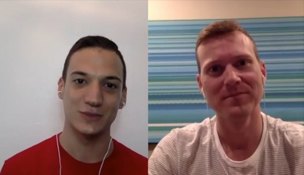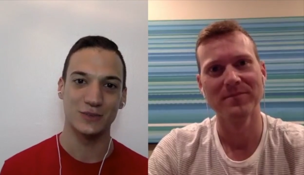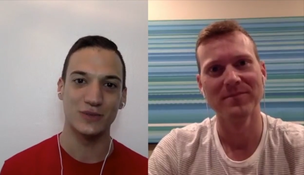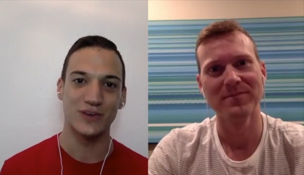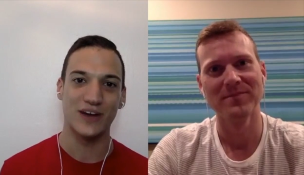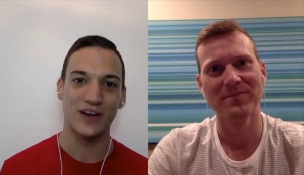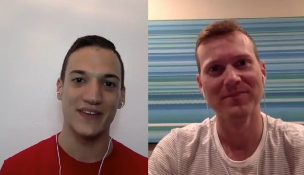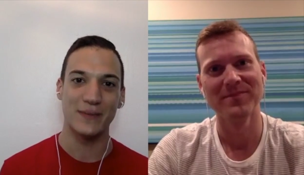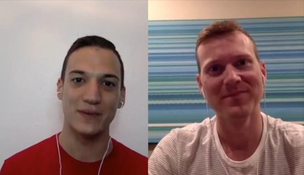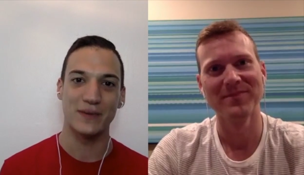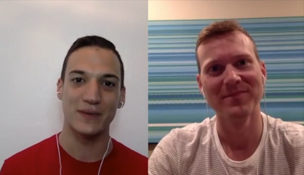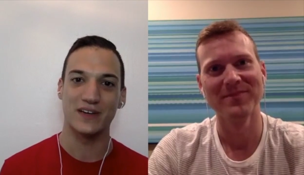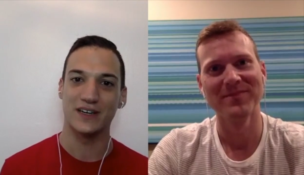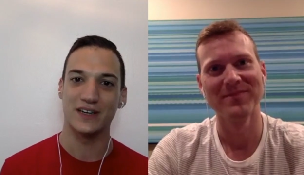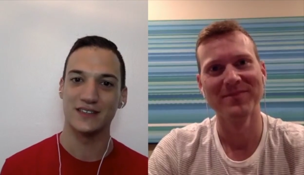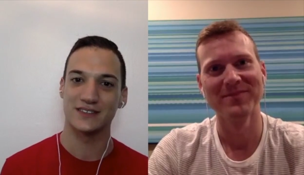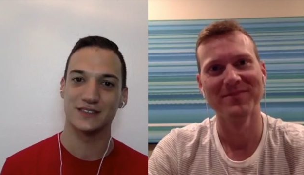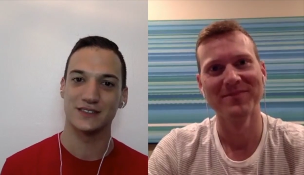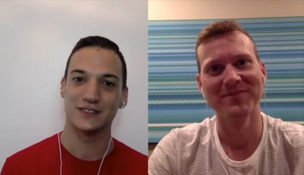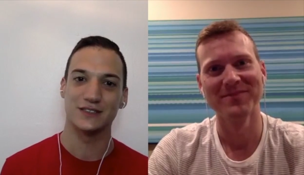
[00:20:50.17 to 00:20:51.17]
Speaker 1: When Riley
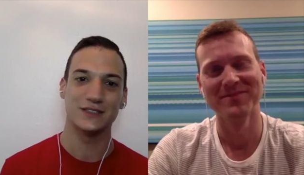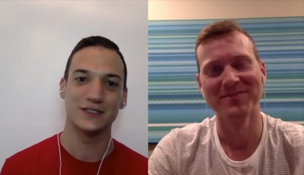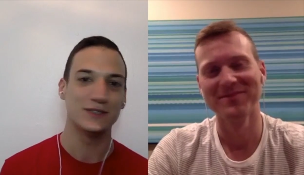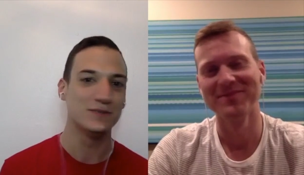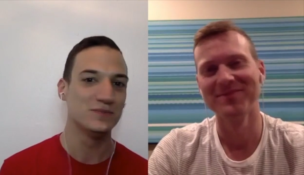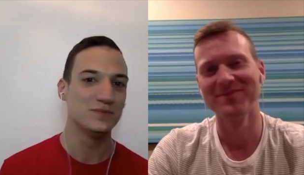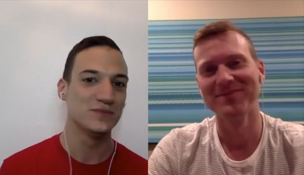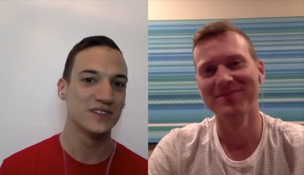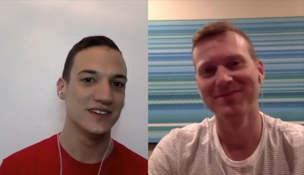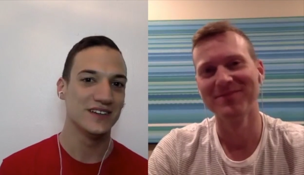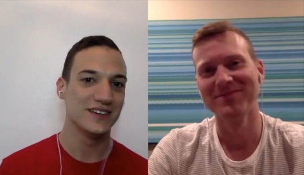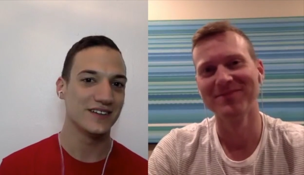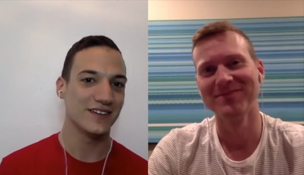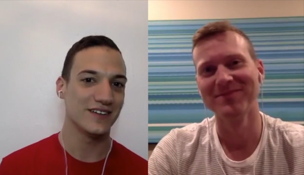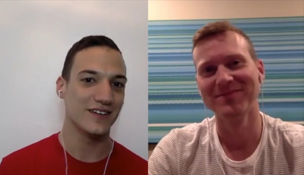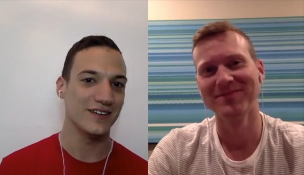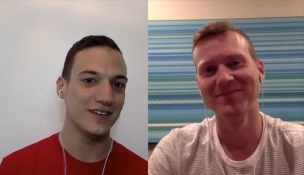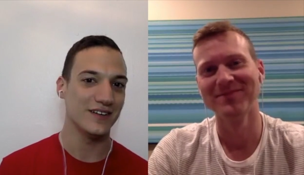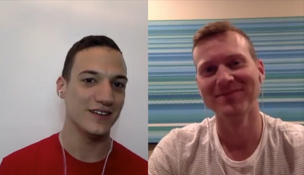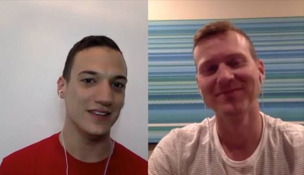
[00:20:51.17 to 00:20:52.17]
McCusker,
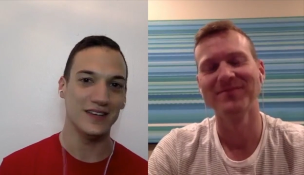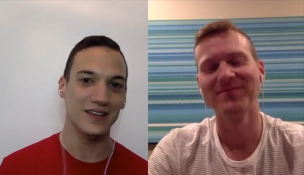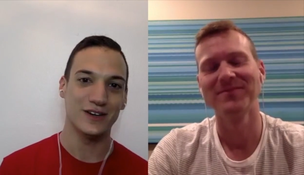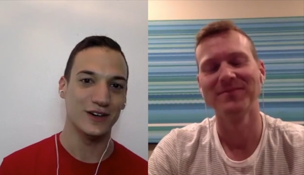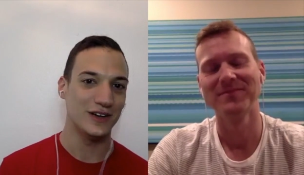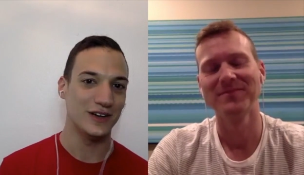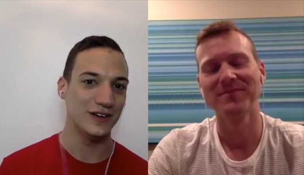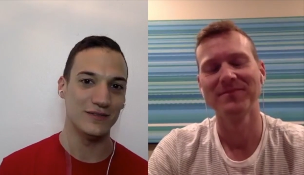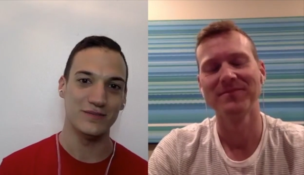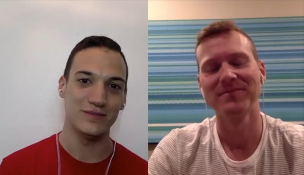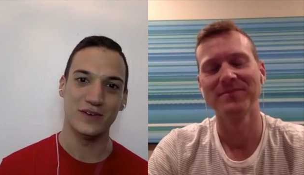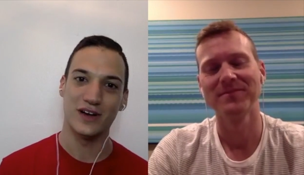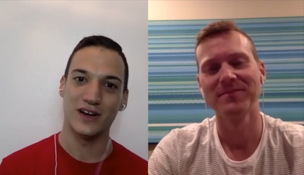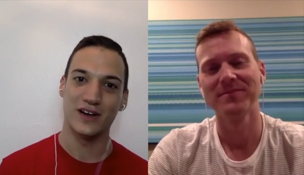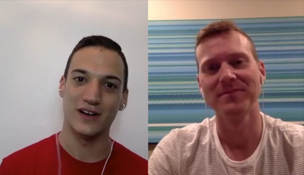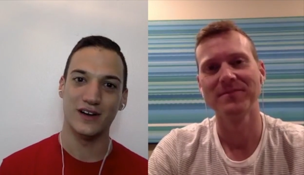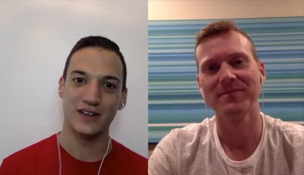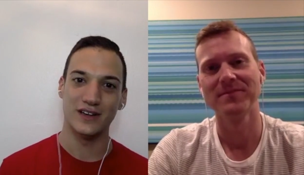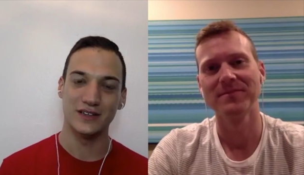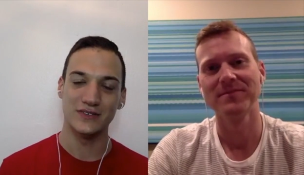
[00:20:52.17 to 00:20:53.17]
Kara Eaker, and
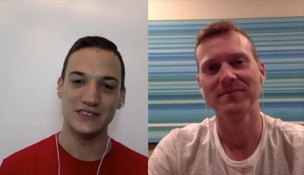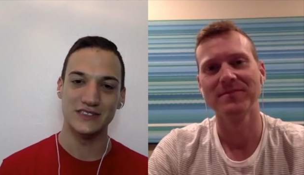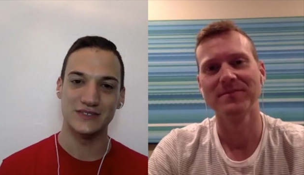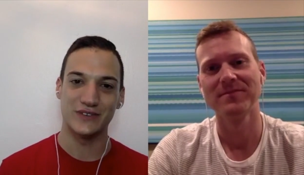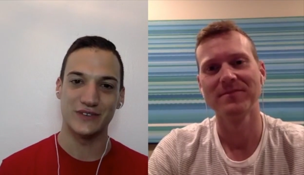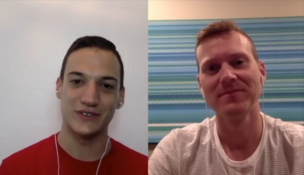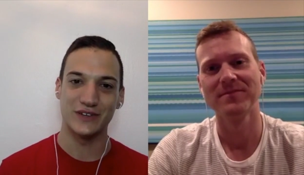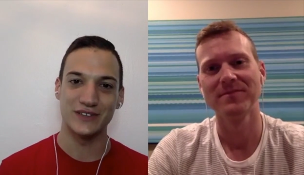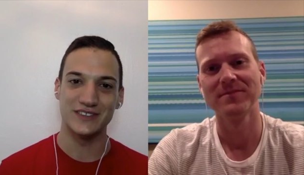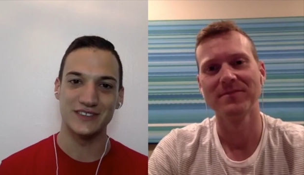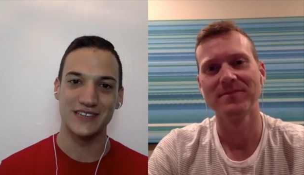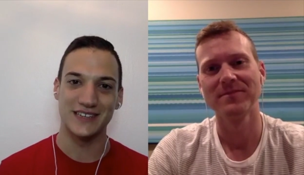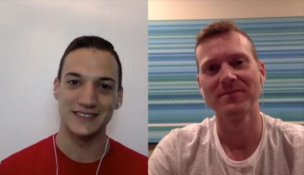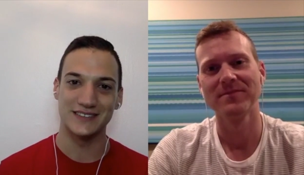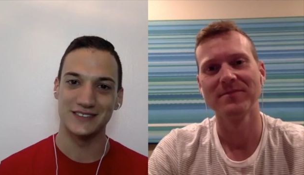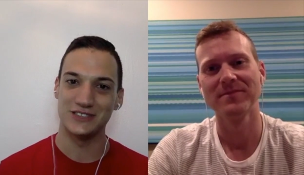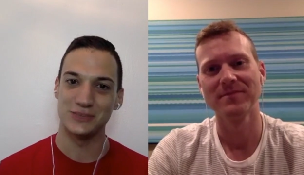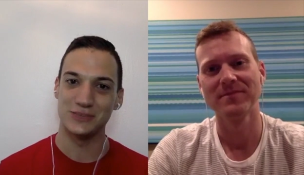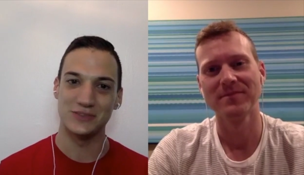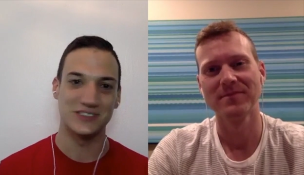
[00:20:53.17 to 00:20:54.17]
all of these very
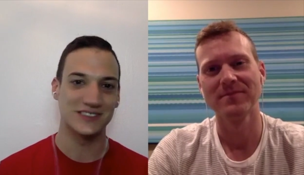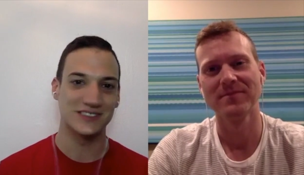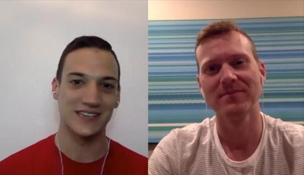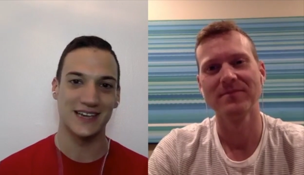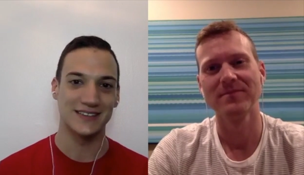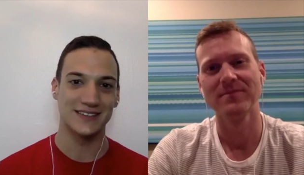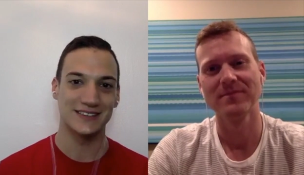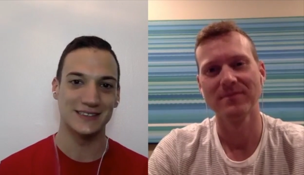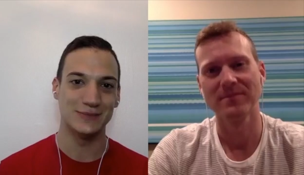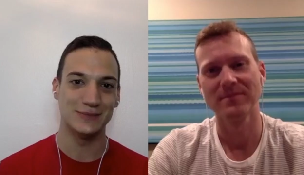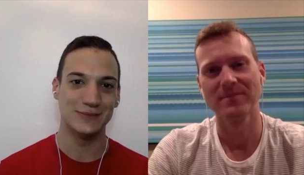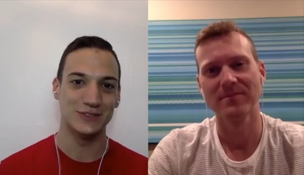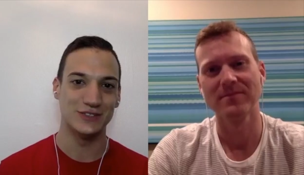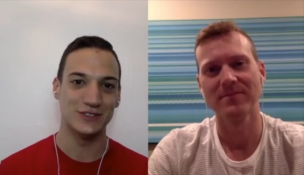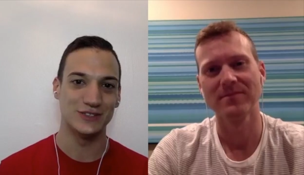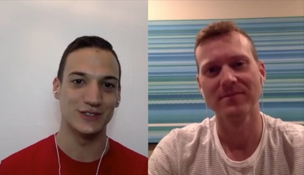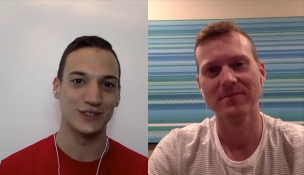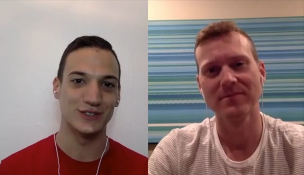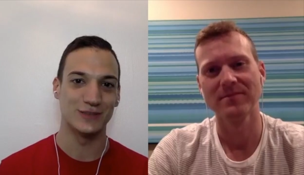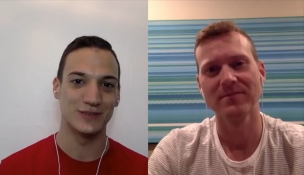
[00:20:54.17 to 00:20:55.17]
talented gymnasts can't seem to
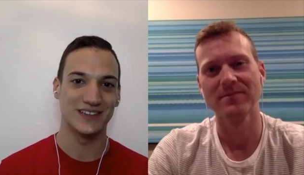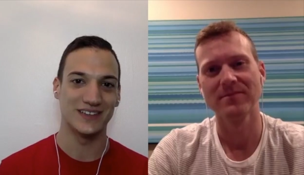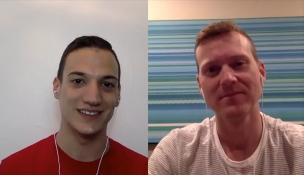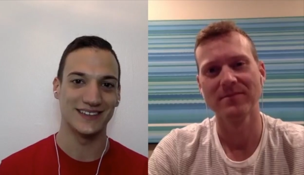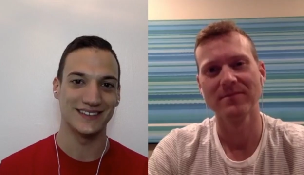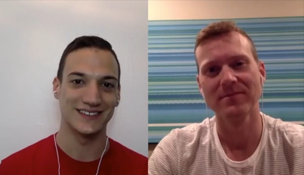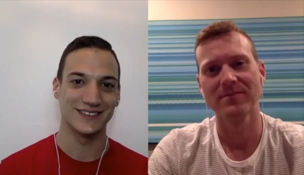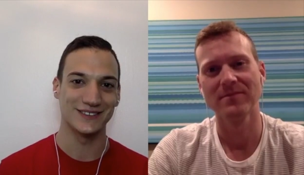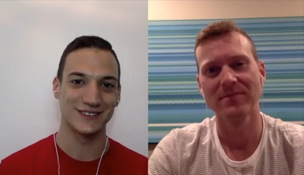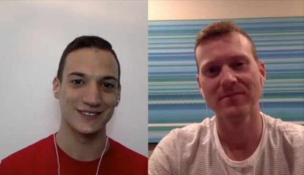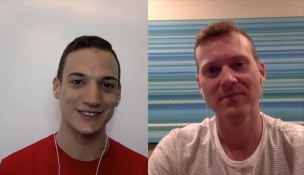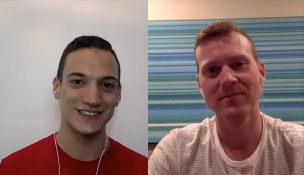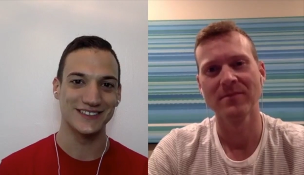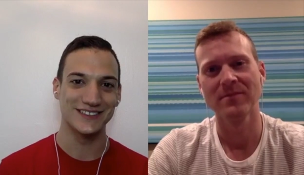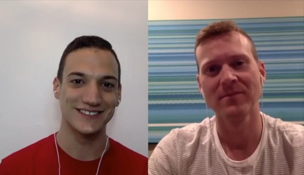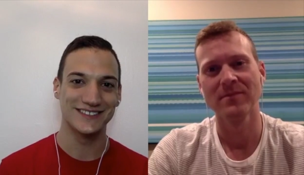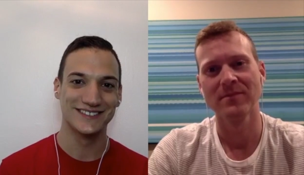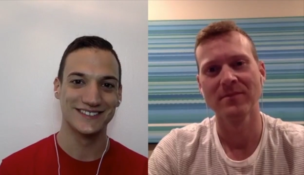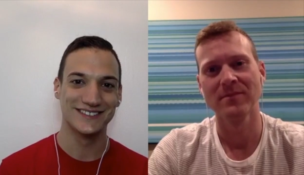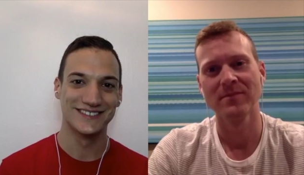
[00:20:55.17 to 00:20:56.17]
do them, I think there's
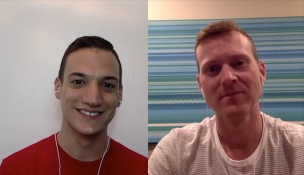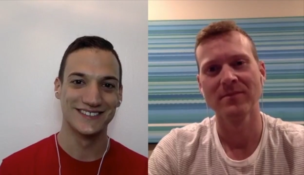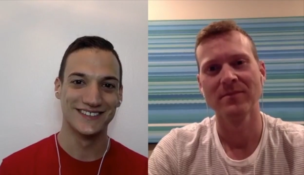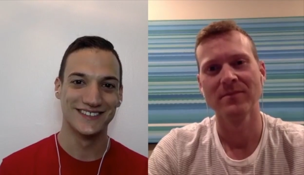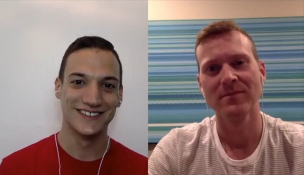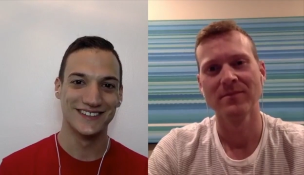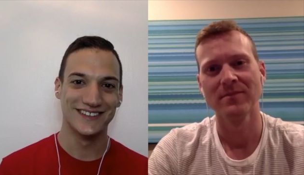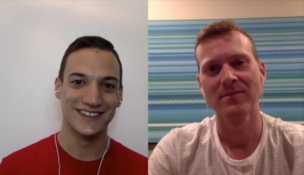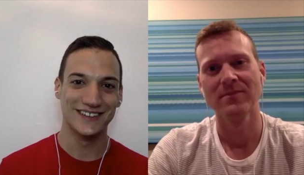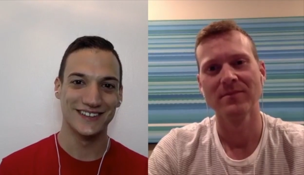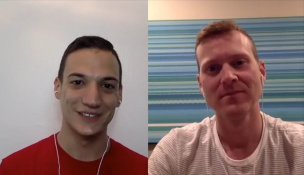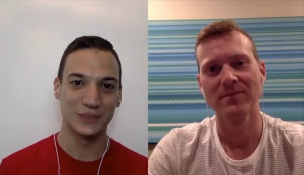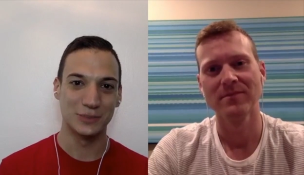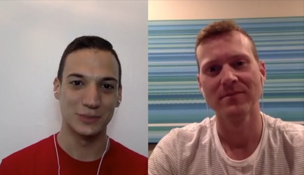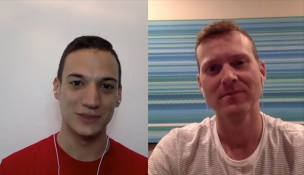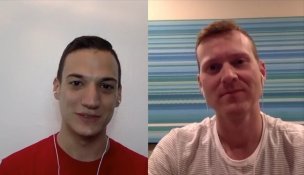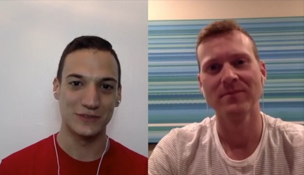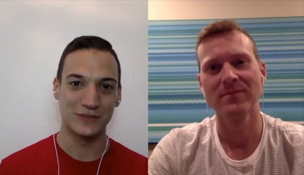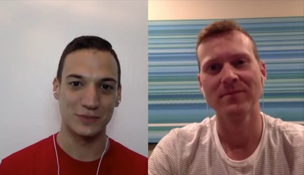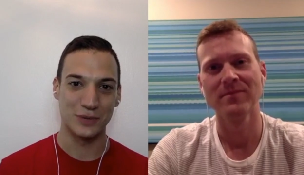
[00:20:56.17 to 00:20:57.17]
a a little
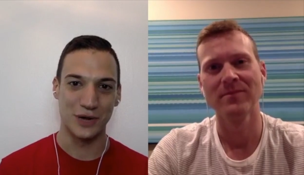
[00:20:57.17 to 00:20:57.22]
bit mm-hmm.